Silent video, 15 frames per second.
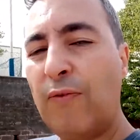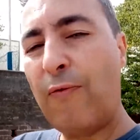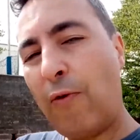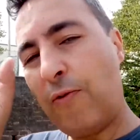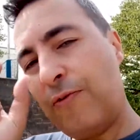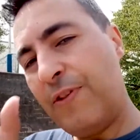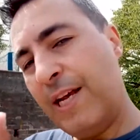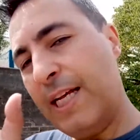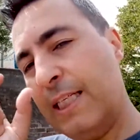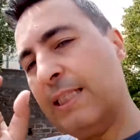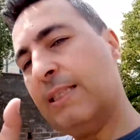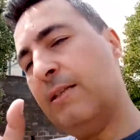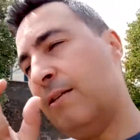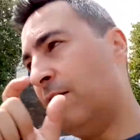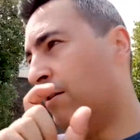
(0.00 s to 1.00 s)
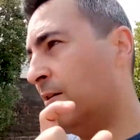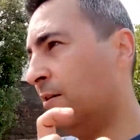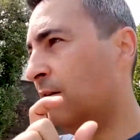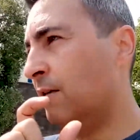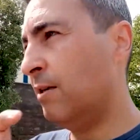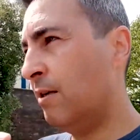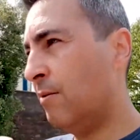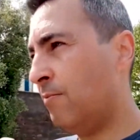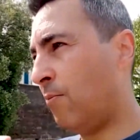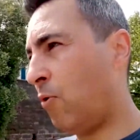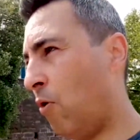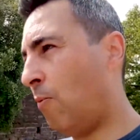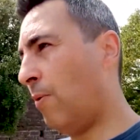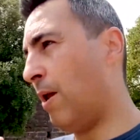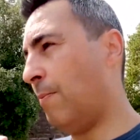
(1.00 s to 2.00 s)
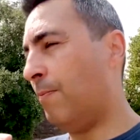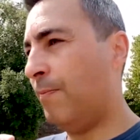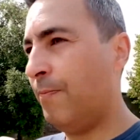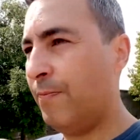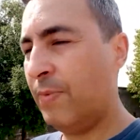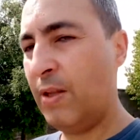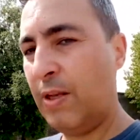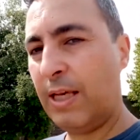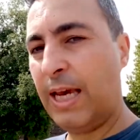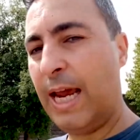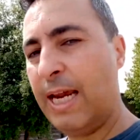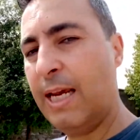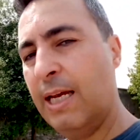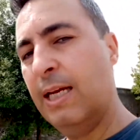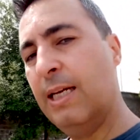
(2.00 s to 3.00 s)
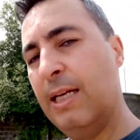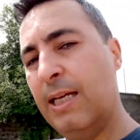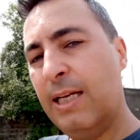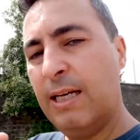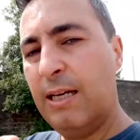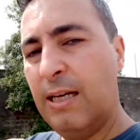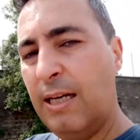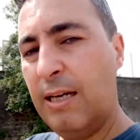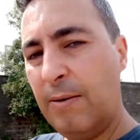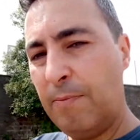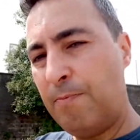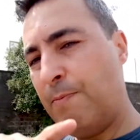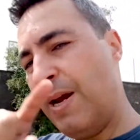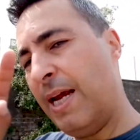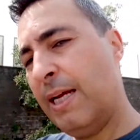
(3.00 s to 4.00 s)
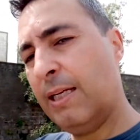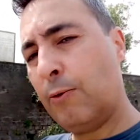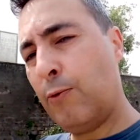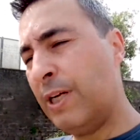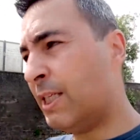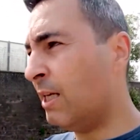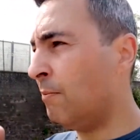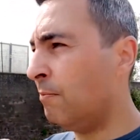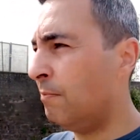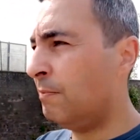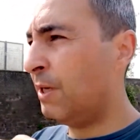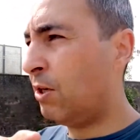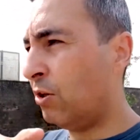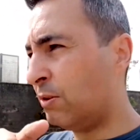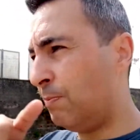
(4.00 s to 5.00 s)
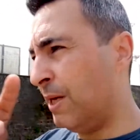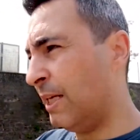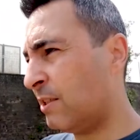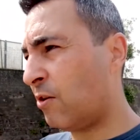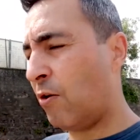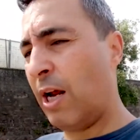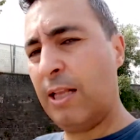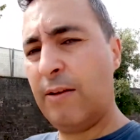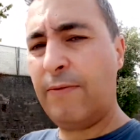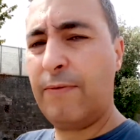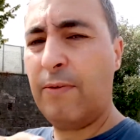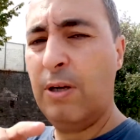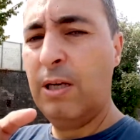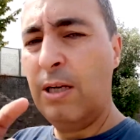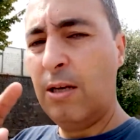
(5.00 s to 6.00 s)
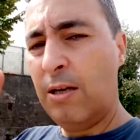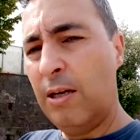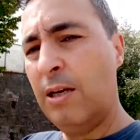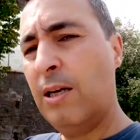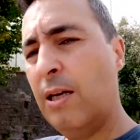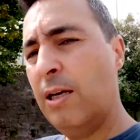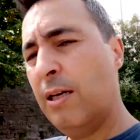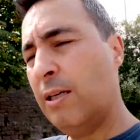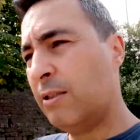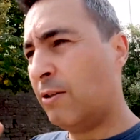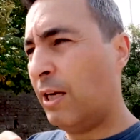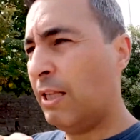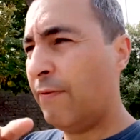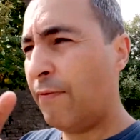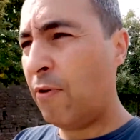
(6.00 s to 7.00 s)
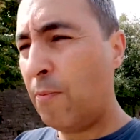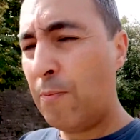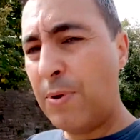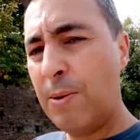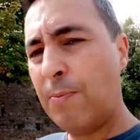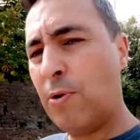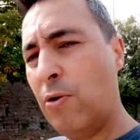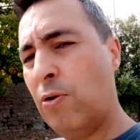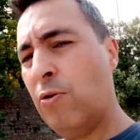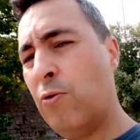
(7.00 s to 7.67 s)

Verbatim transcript: for this problem okay Be quitting because being surrounded surrounded from people